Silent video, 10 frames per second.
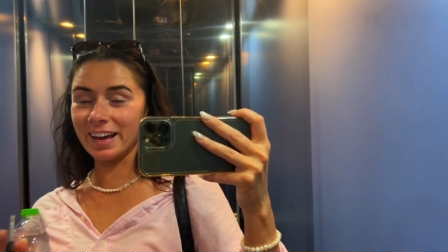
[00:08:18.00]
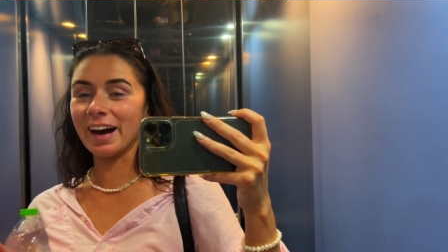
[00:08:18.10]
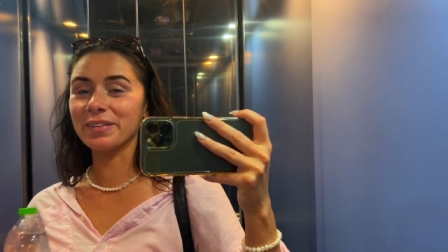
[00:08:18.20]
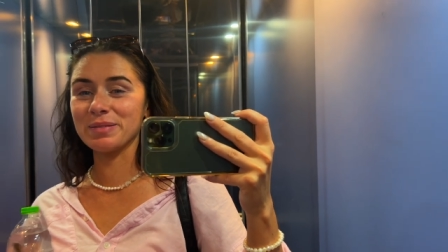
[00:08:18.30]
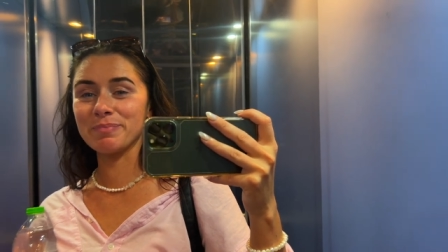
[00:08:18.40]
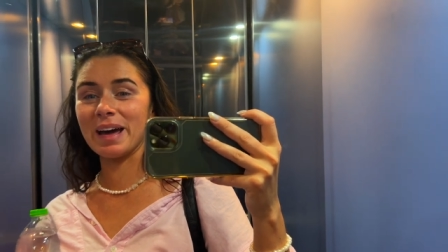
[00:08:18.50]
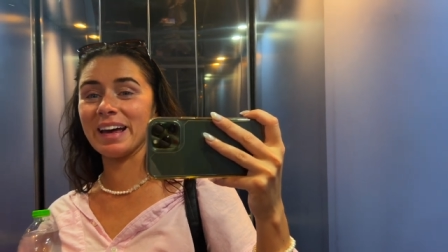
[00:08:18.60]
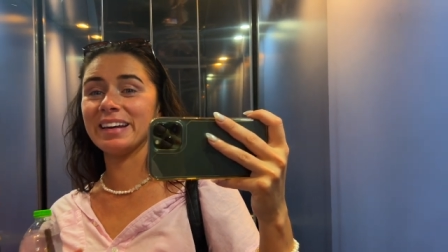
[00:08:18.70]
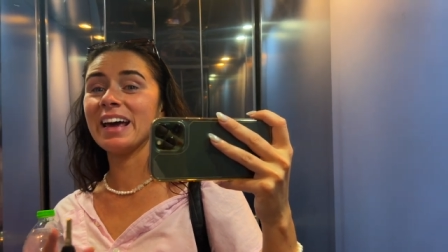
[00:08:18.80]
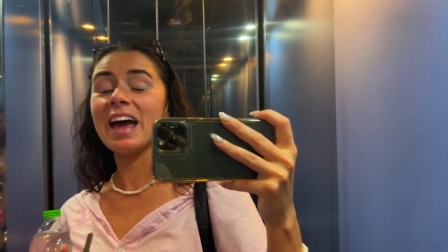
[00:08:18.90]
down in
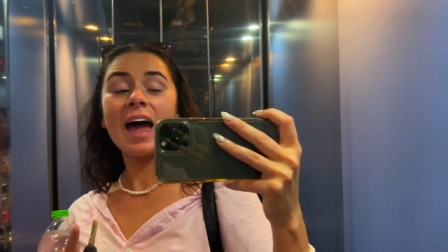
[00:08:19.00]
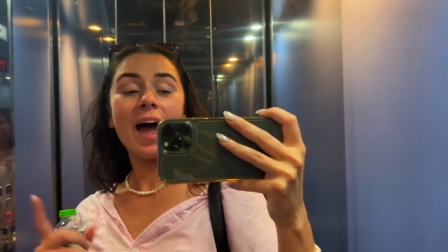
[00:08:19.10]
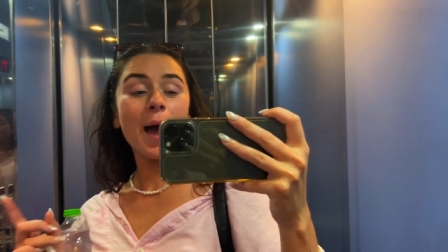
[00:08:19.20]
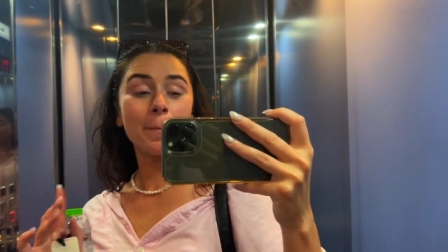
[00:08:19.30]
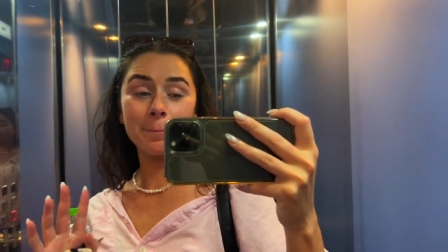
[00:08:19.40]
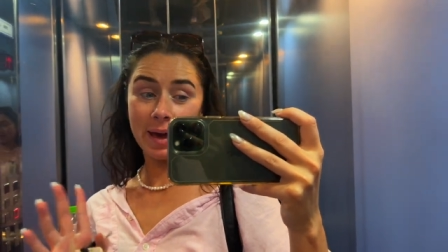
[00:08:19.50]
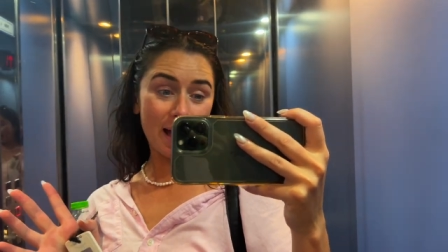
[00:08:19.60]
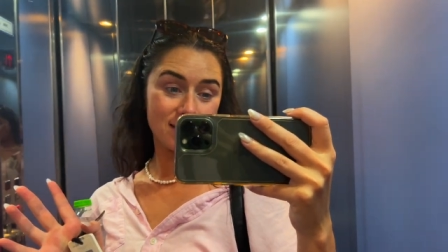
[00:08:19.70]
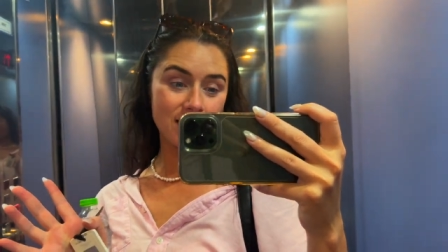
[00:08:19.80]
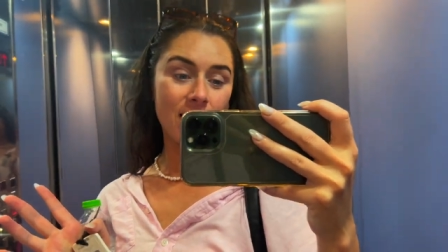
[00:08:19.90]
bed and
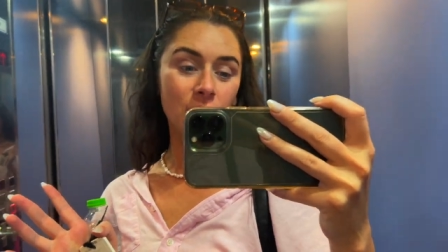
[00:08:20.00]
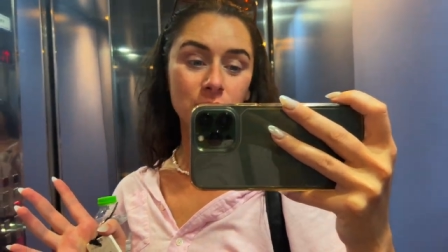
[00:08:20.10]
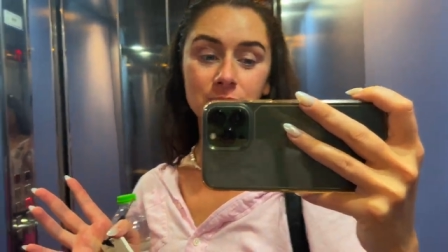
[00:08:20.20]
pass out.